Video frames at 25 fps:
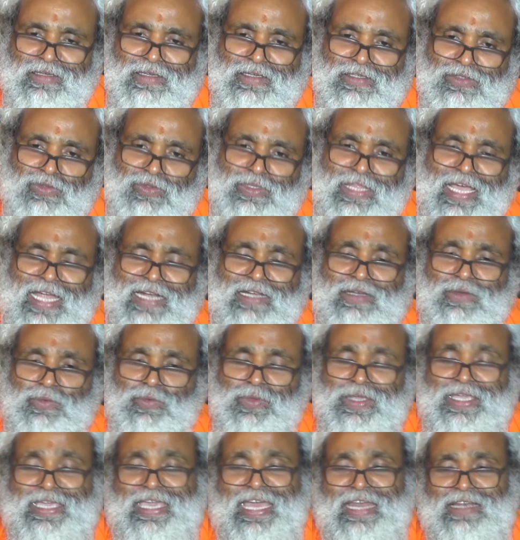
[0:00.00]
so that
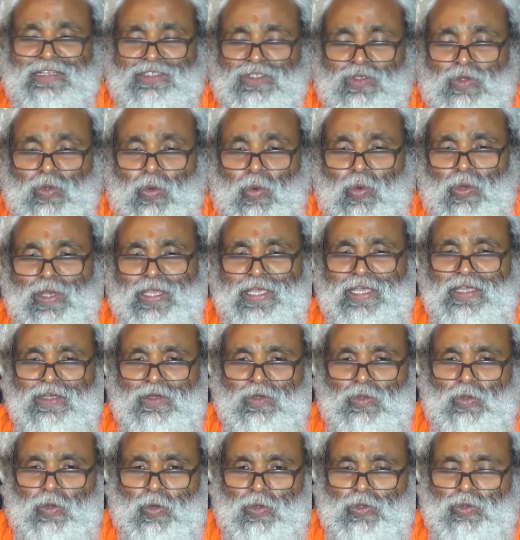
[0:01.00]
we can slowly
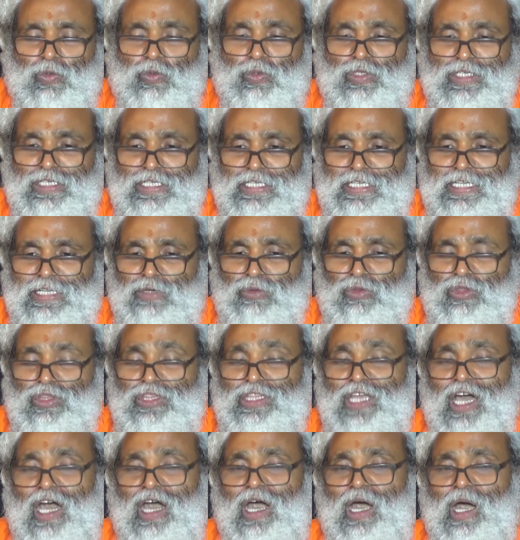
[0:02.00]
go to
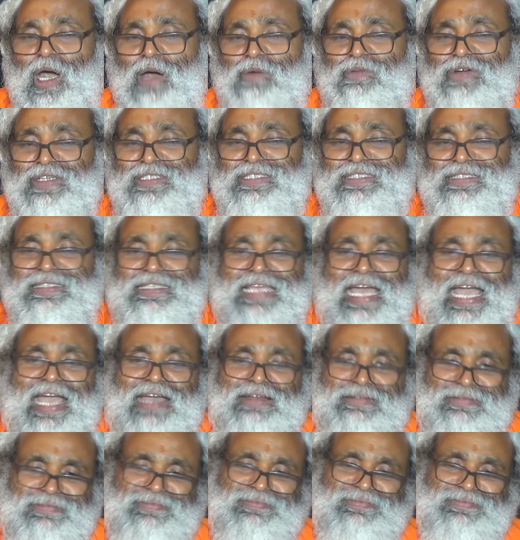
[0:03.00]
niruddha avastha.
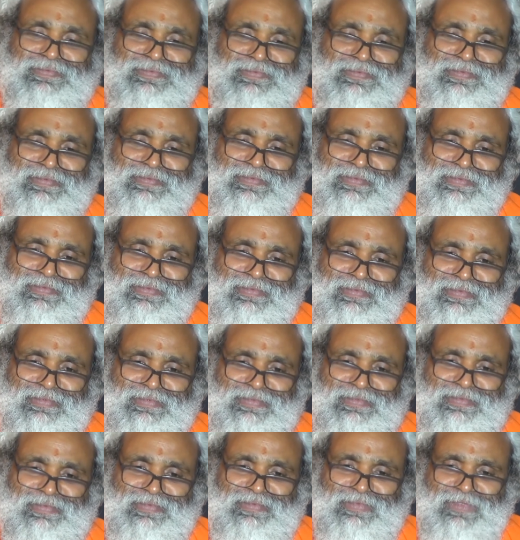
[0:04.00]

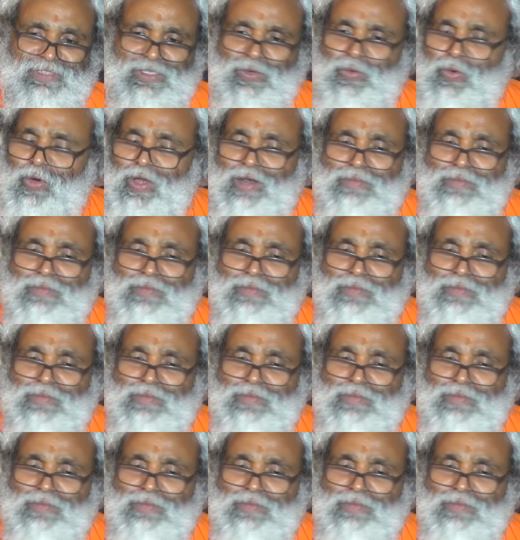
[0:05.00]
The whole